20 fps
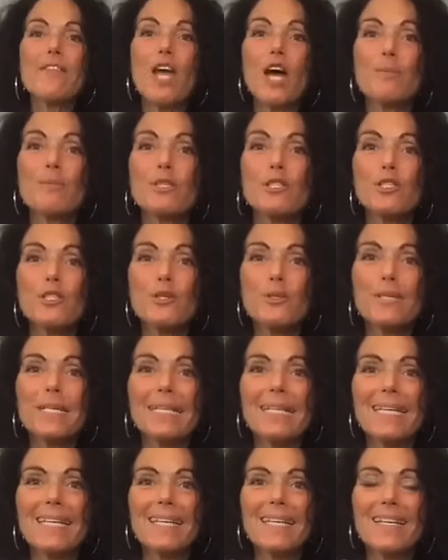
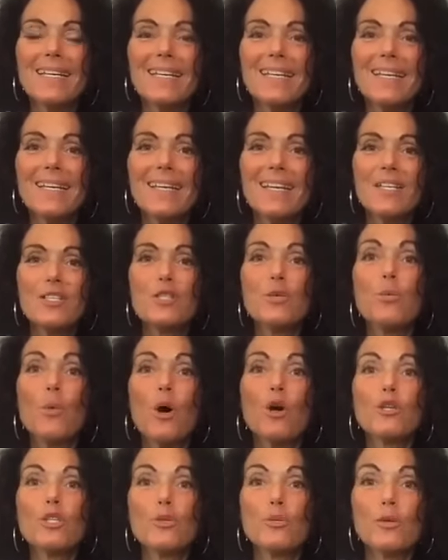opportunity to
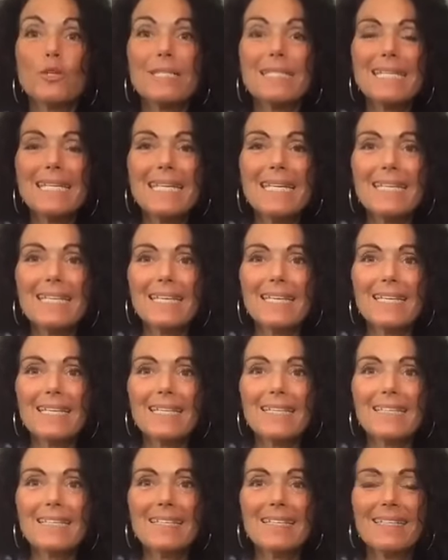walk towards healing.
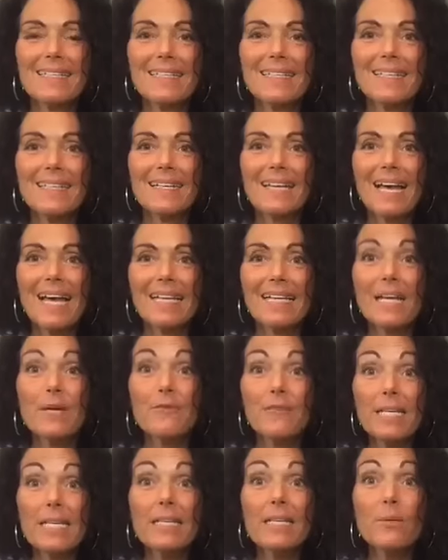And I
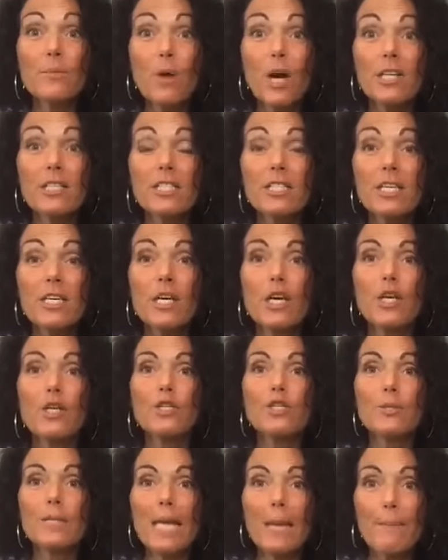really want
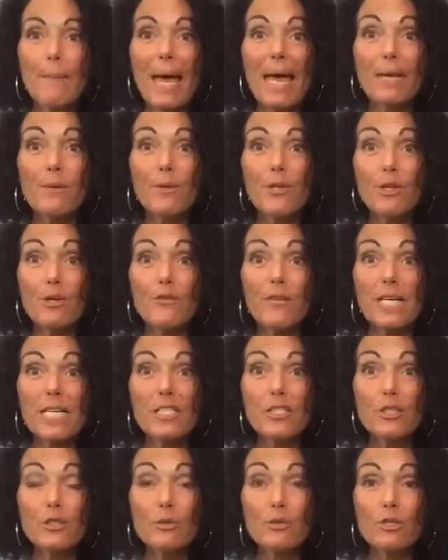to get back with you very
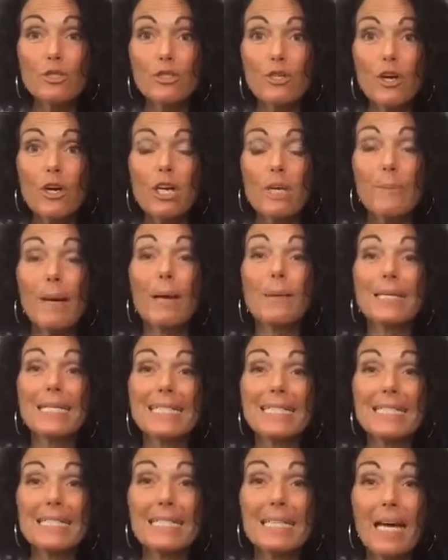soon to talk about
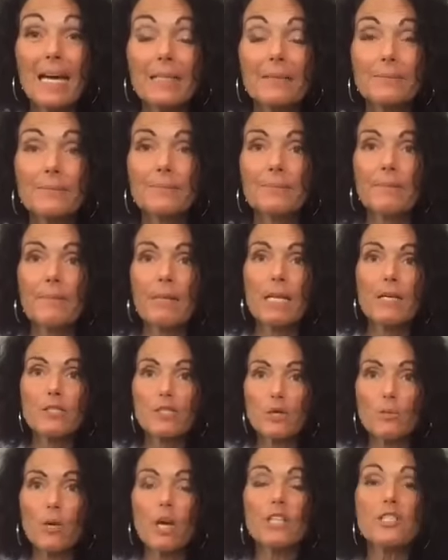Candida.
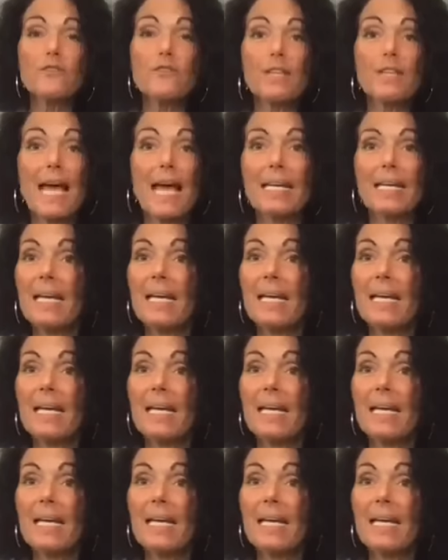So watch for that.